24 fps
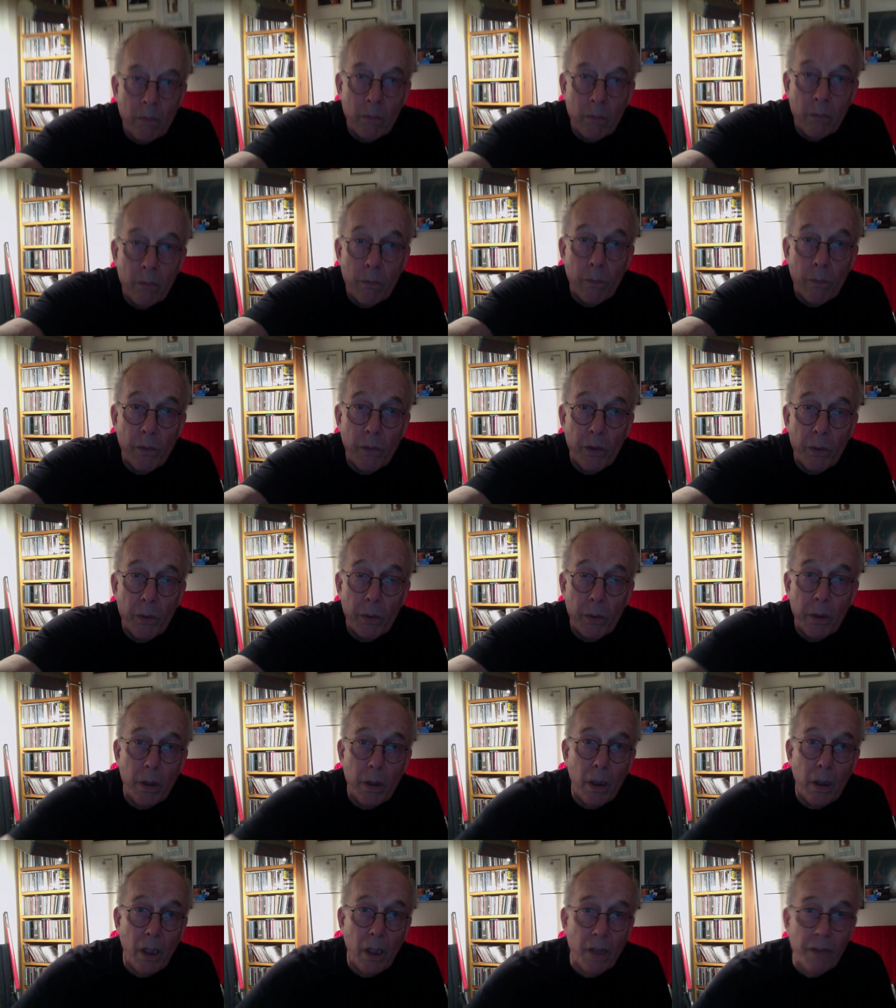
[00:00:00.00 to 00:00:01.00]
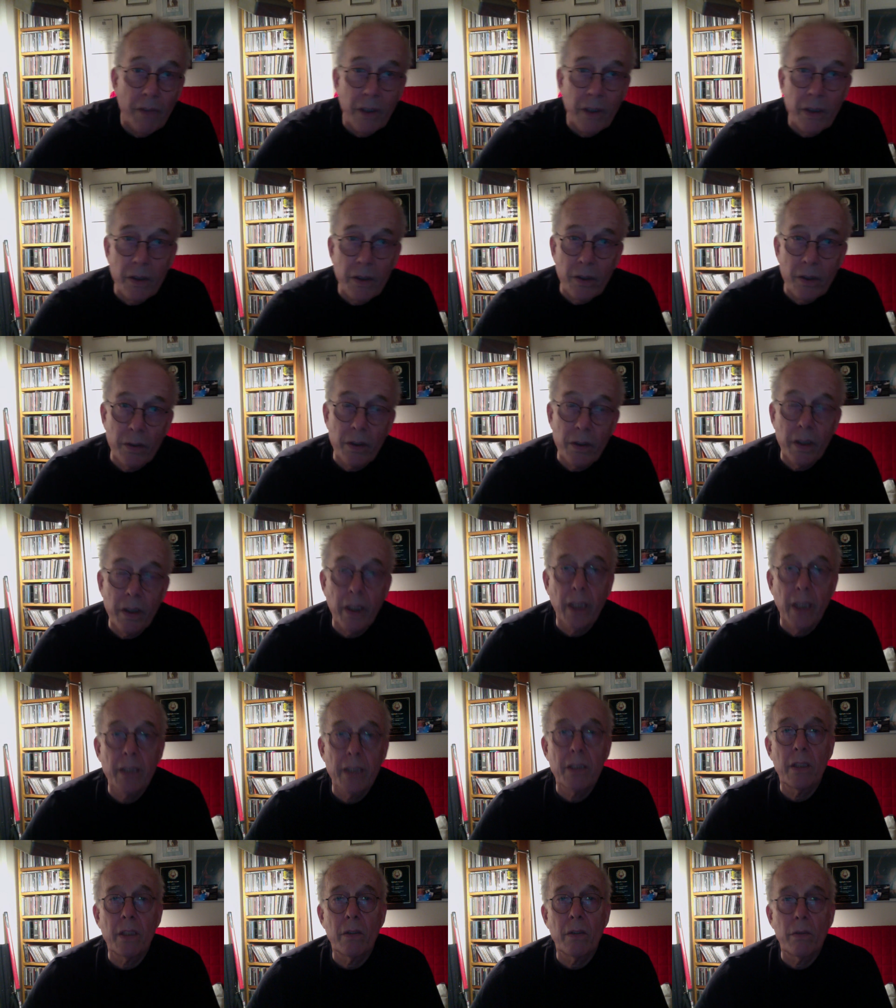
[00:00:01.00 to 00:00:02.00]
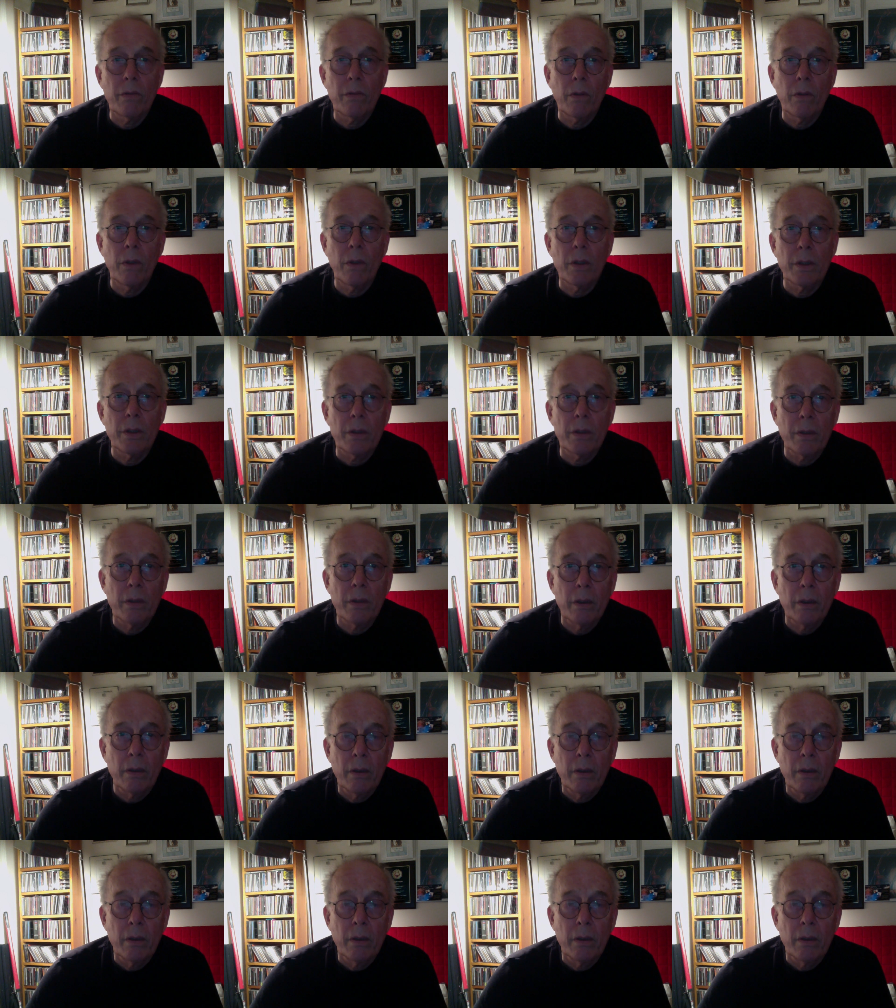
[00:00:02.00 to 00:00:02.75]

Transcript: between 11 and 2 today. So, of course,